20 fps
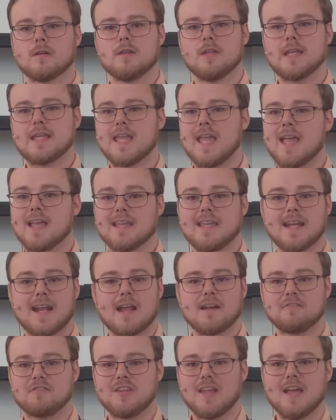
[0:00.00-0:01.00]
You can't get
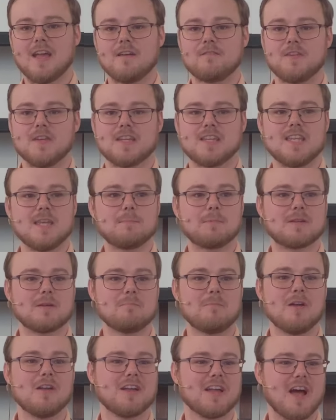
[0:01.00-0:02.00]
out of debt if you keep
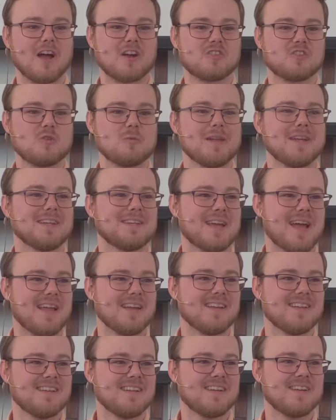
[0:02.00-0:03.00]
accruing
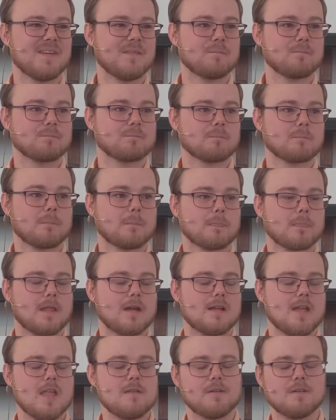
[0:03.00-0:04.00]
debt
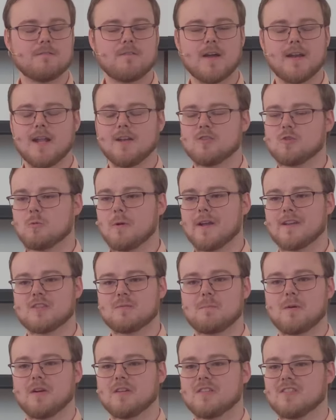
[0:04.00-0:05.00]
even financial
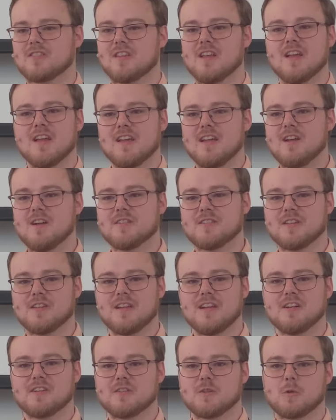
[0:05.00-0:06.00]
experts. Here's
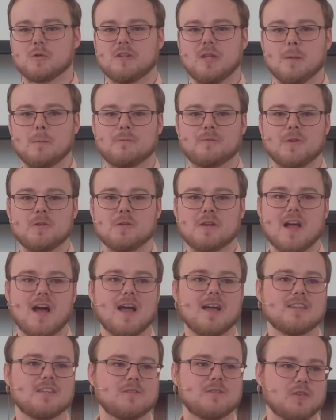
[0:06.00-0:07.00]
a, here's a little tip for you
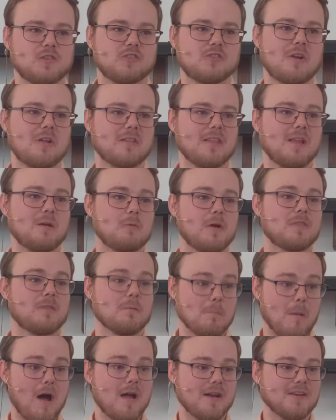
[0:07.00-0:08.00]
guys if you're struggling with
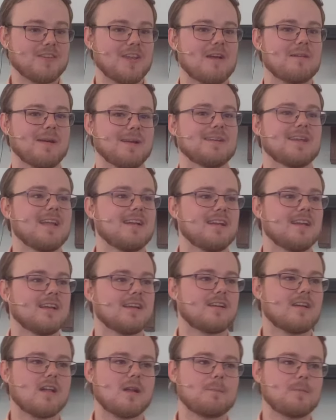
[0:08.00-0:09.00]
monetary
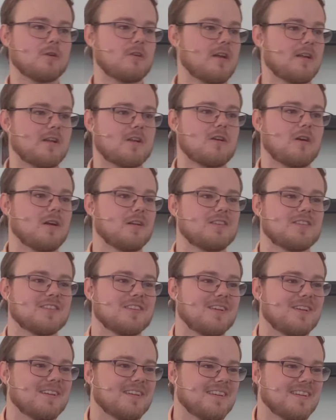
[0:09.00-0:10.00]
debt, cut up your credit
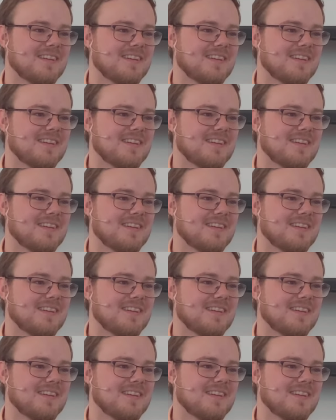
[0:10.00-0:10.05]
cards.